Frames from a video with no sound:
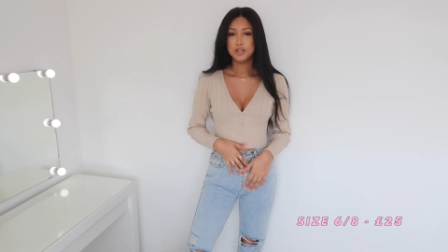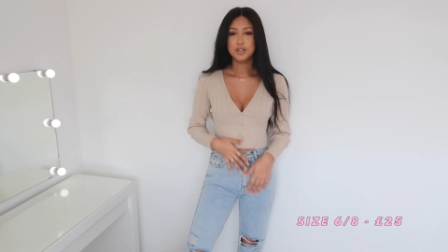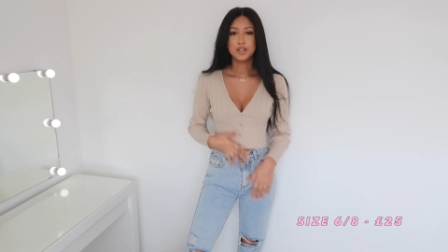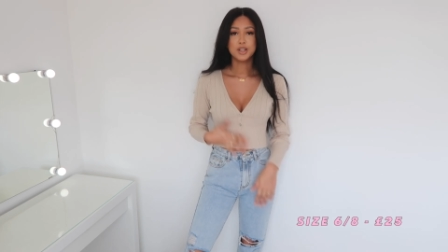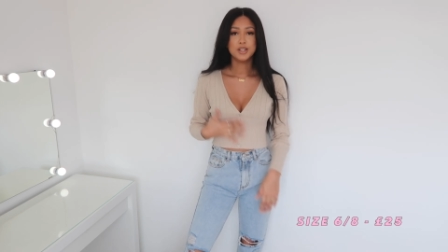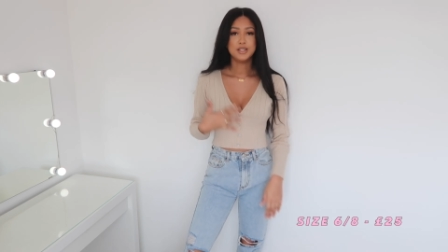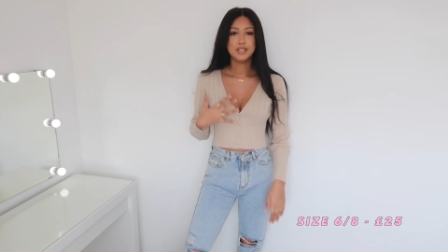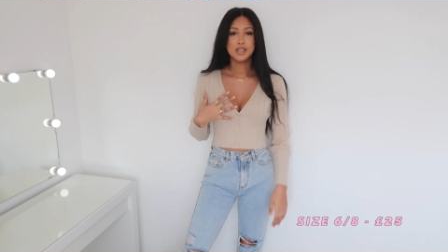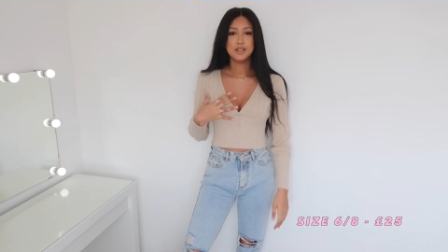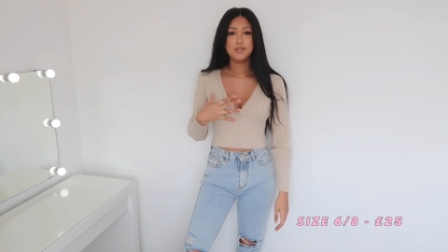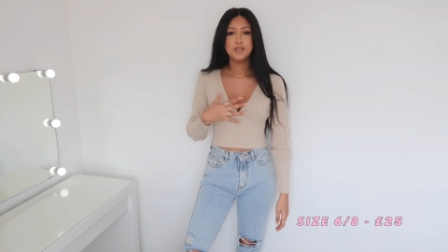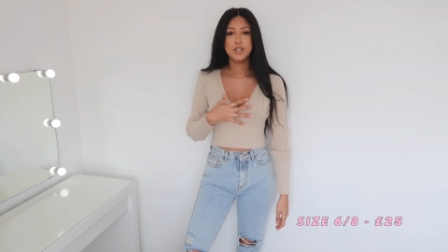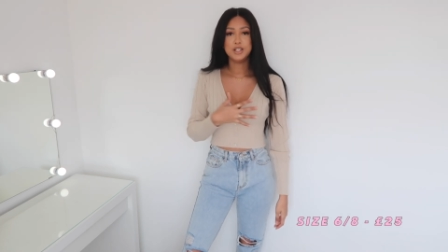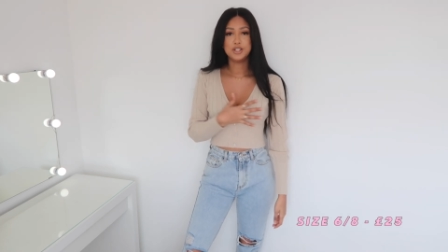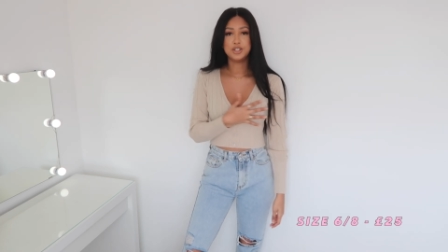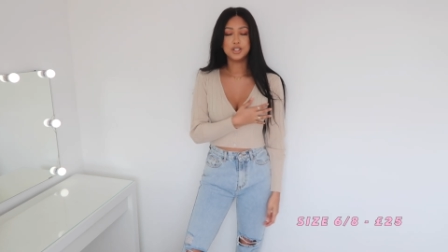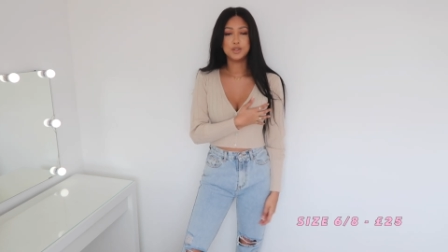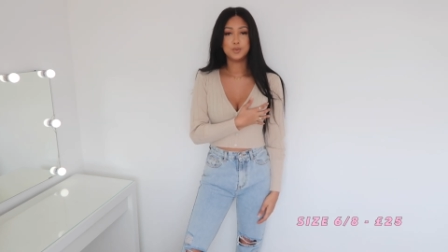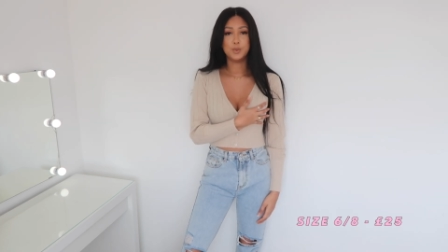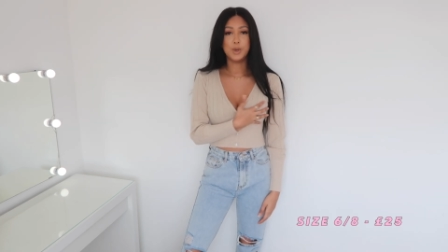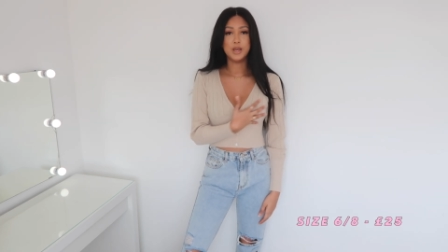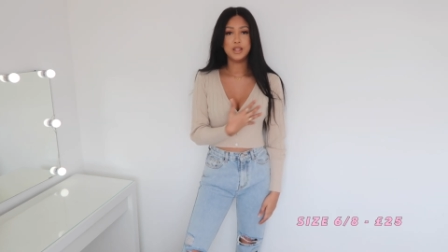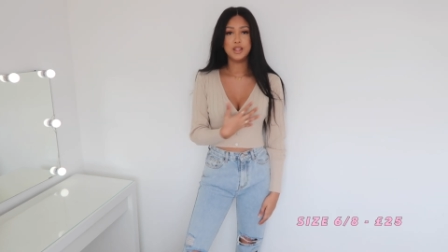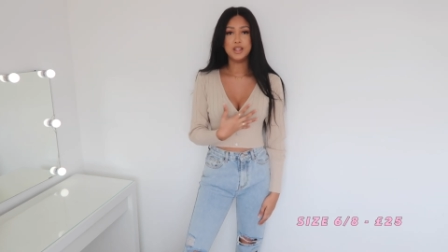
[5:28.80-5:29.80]
you can definitely
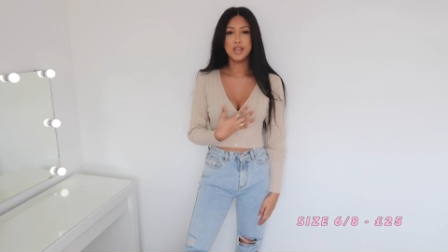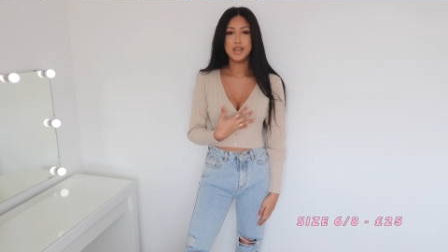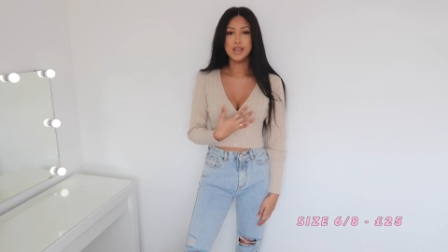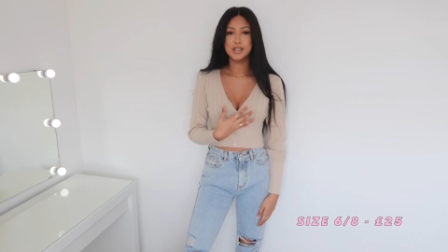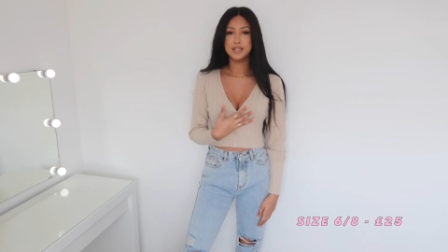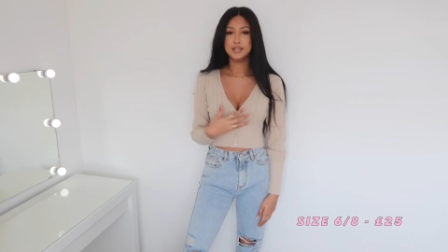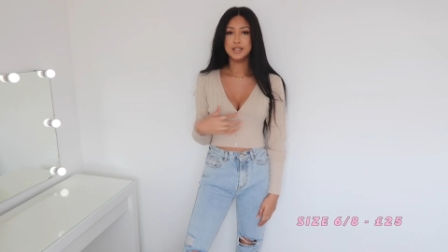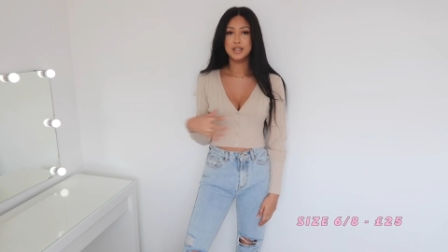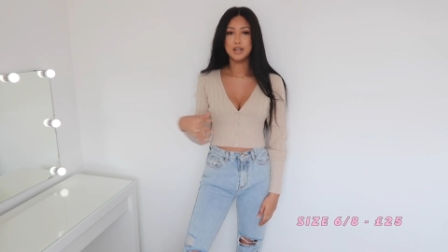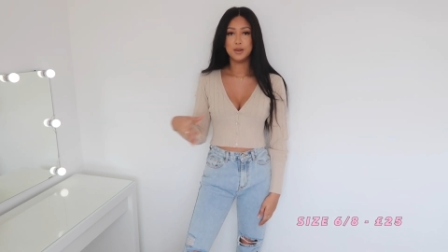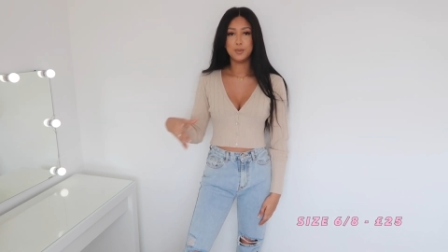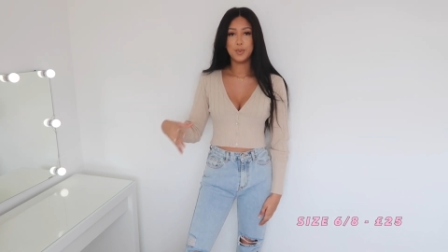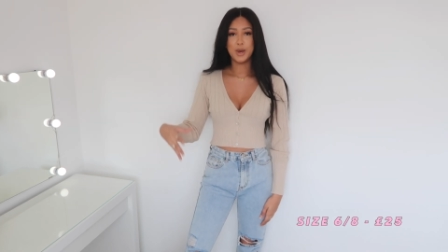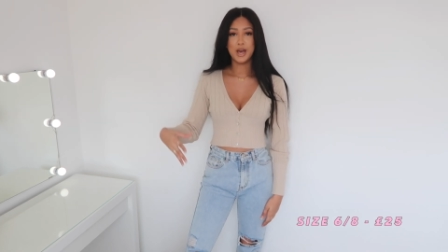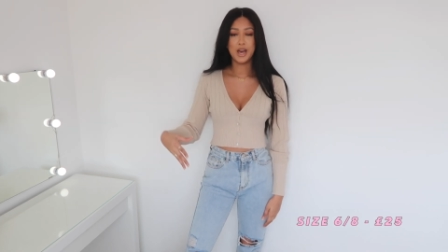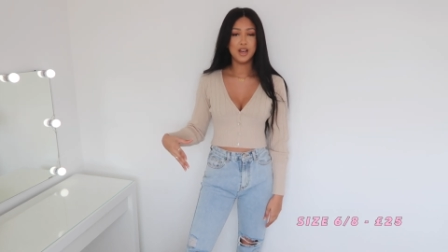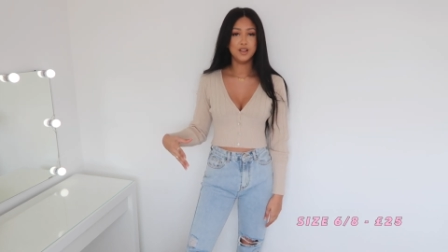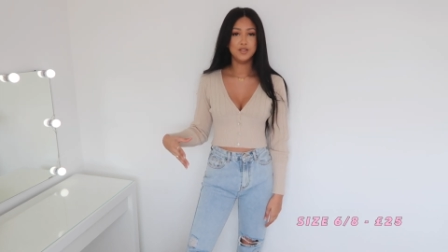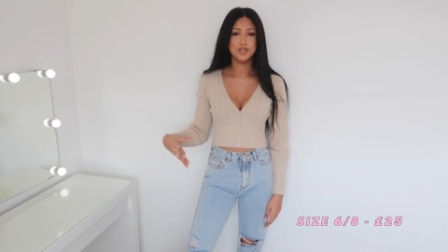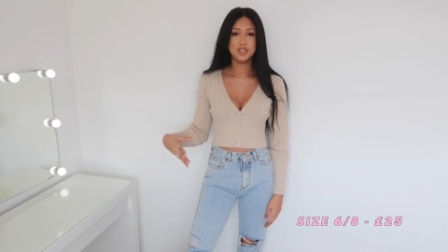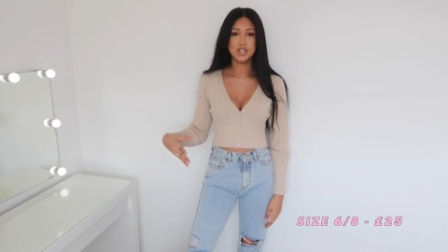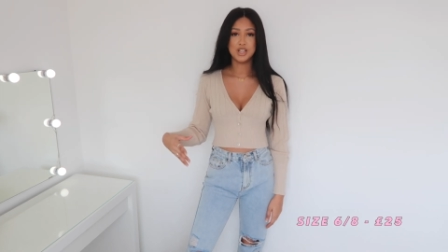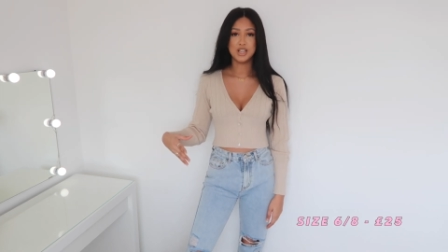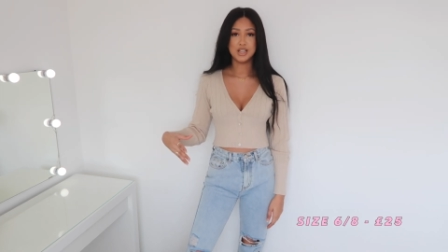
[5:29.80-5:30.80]
just wear this and a
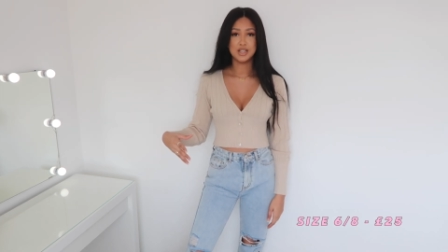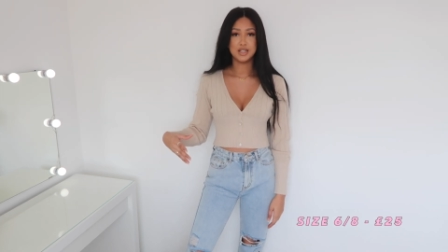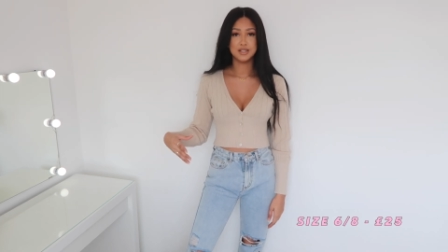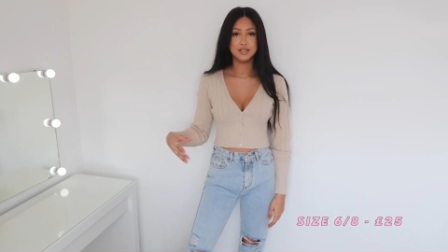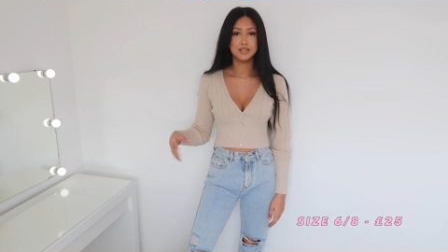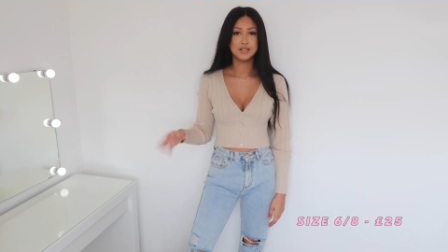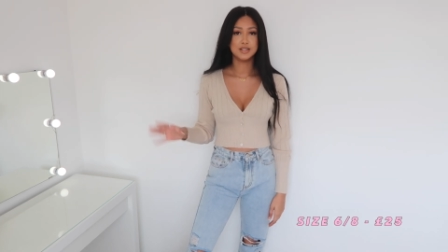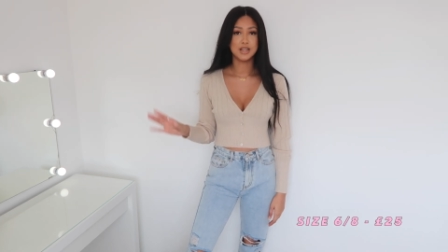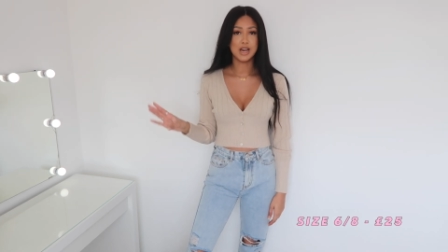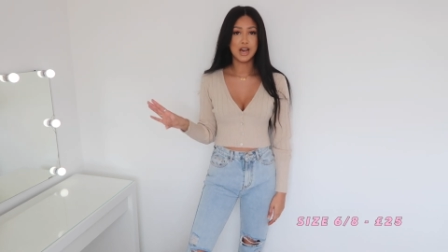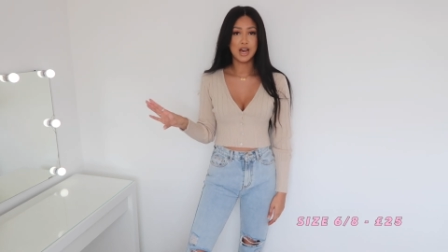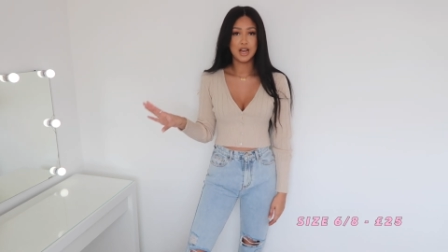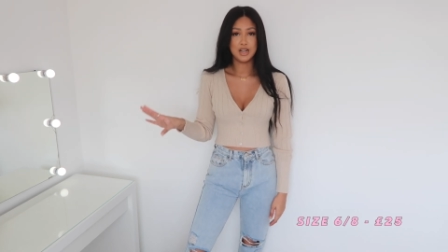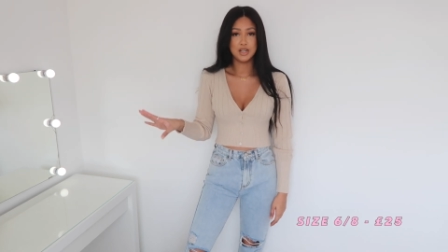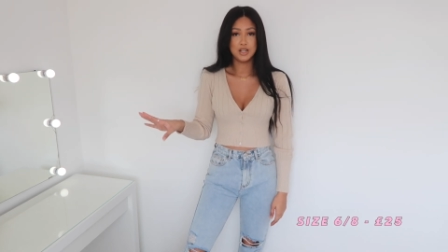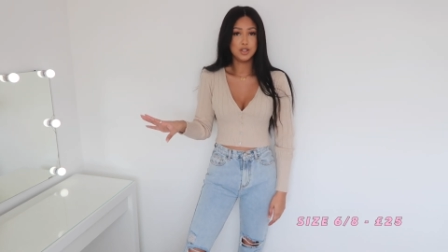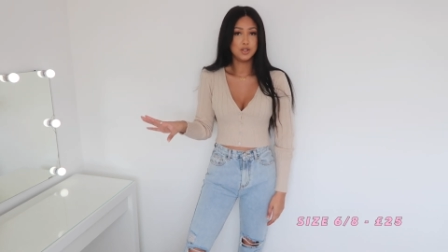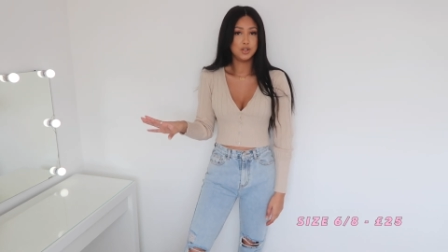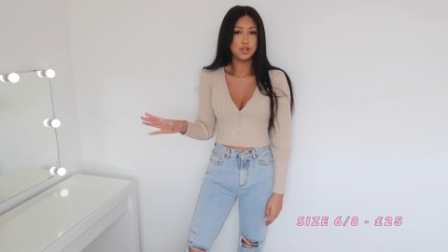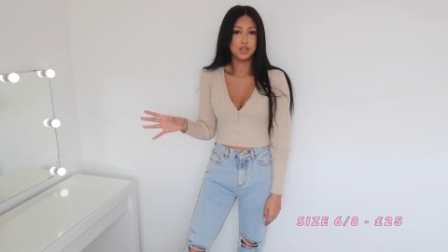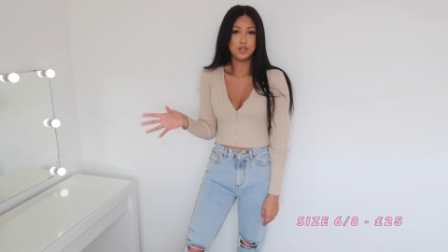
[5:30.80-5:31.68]
pair of jeans and